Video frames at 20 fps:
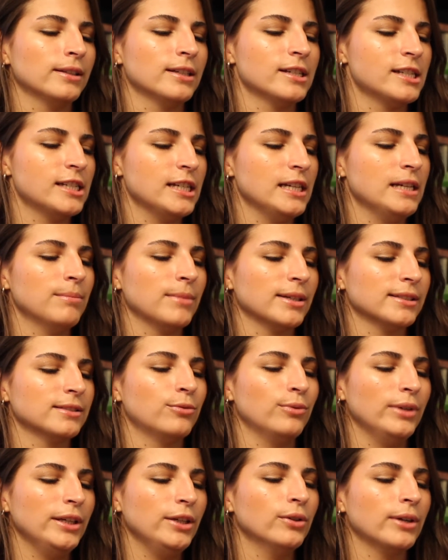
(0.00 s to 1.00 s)
she must
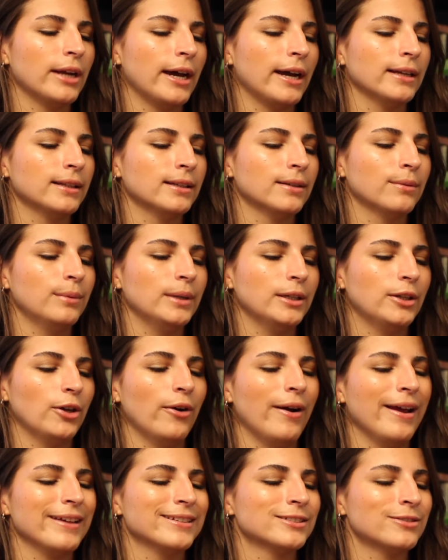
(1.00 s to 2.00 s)
reunite with her
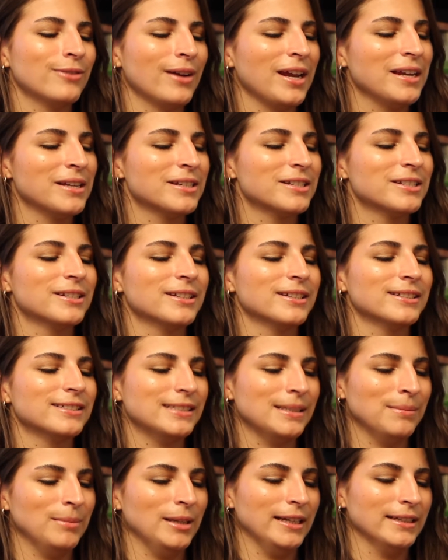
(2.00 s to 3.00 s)
estranged
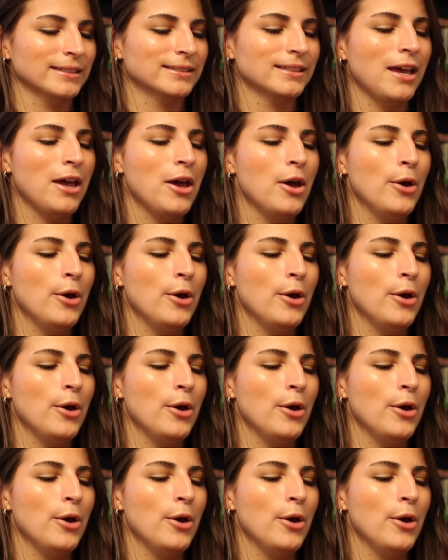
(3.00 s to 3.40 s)
siblings